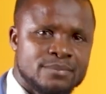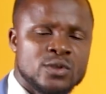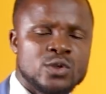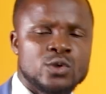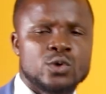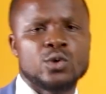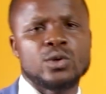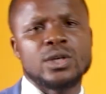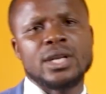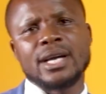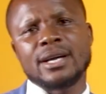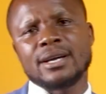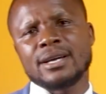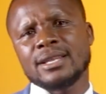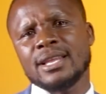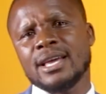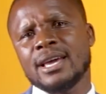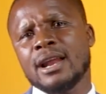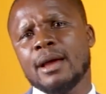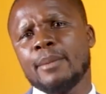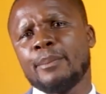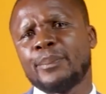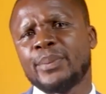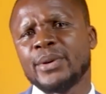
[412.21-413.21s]
So the
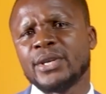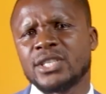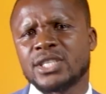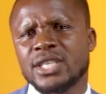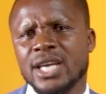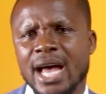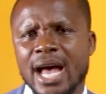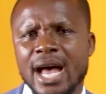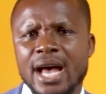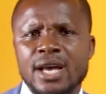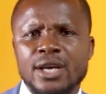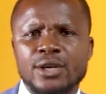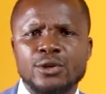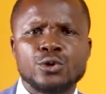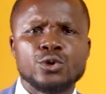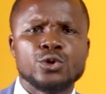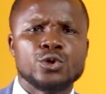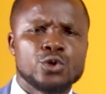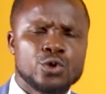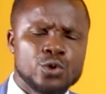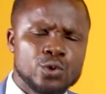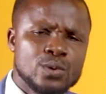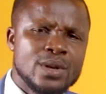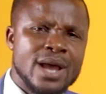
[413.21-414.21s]
clearer picture you
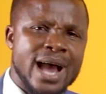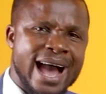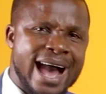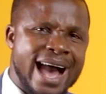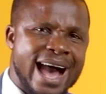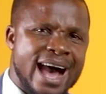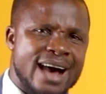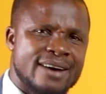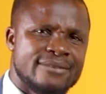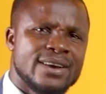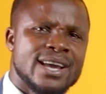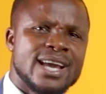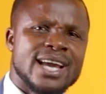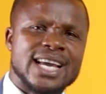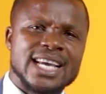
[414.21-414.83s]
should have